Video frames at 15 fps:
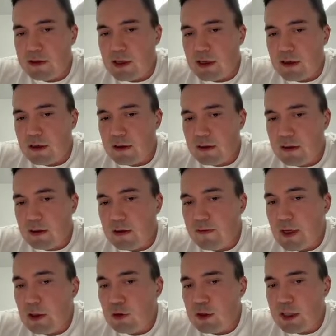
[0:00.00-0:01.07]
the
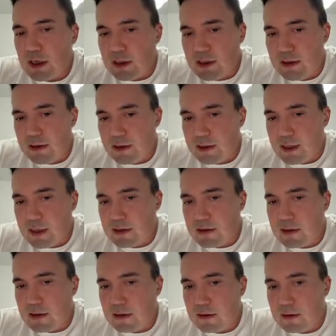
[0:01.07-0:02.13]
venue sends
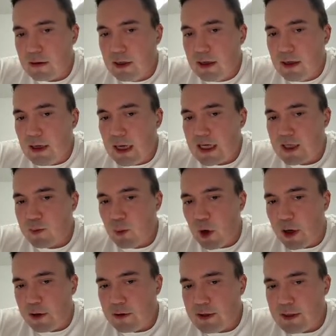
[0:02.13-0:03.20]
the
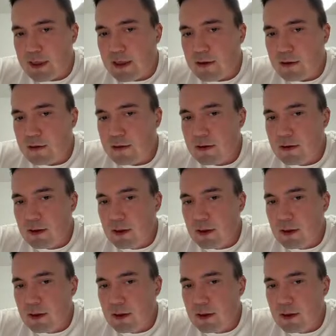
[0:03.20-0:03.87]
expired status,